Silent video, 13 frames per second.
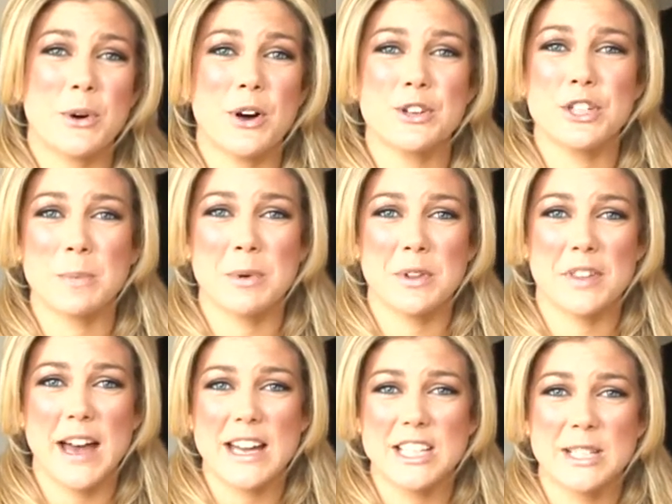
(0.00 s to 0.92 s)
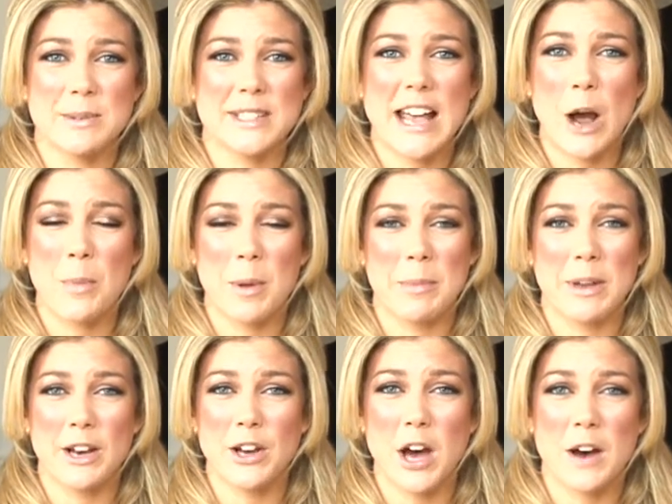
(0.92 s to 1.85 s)
On top of that, she was helping
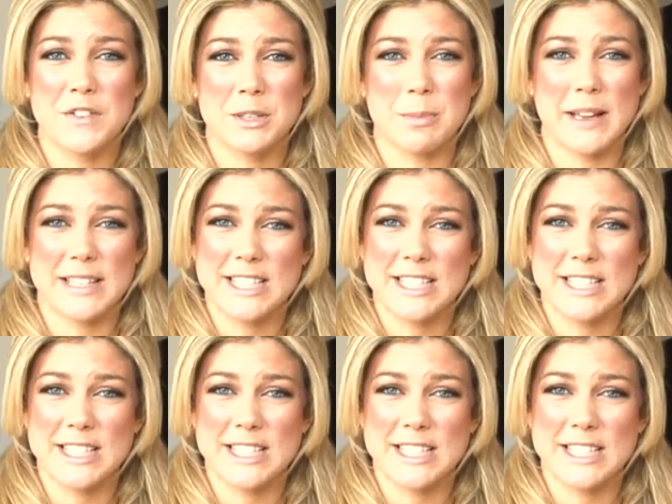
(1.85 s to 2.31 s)
me look after my